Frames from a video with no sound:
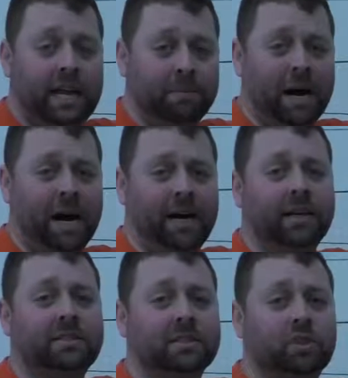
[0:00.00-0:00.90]
In
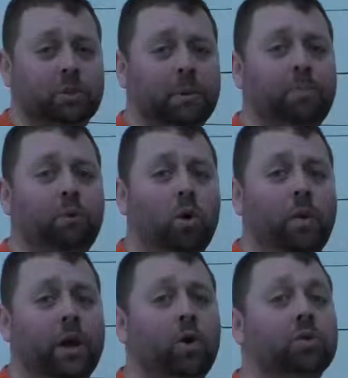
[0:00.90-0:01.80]
Mahonison Swimming Pool,
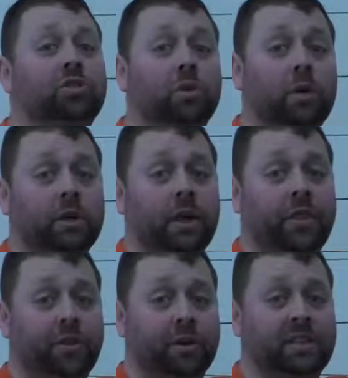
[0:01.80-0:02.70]
we hold
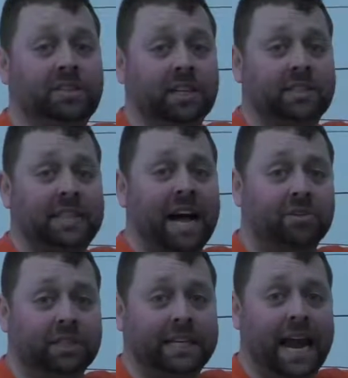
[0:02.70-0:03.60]

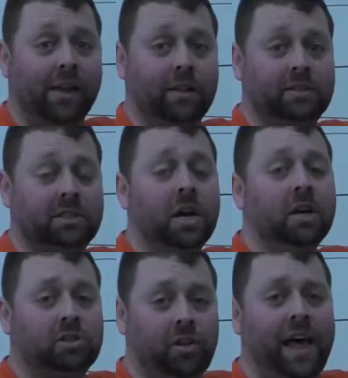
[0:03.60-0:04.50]
236,000 gallons.
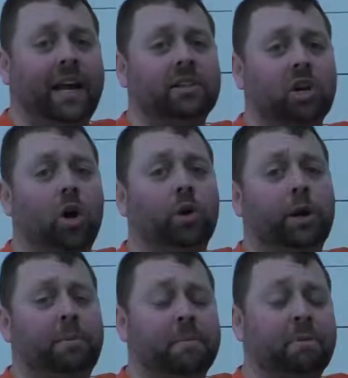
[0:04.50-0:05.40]
So that has
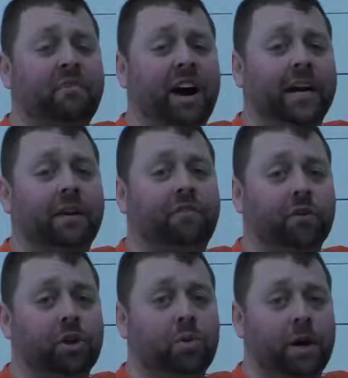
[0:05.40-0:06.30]
already been provided
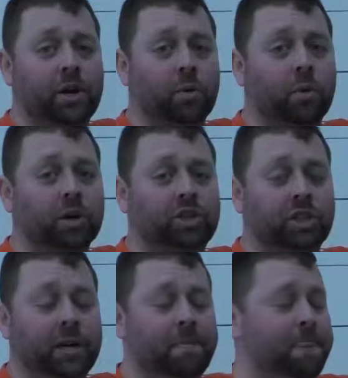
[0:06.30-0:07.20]
for you on your
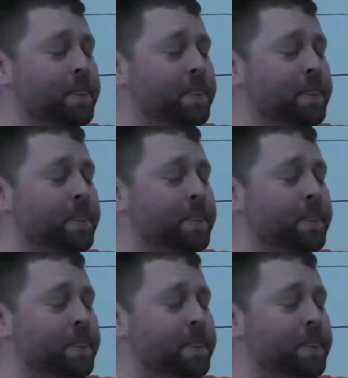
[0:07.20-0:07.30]
worksheet.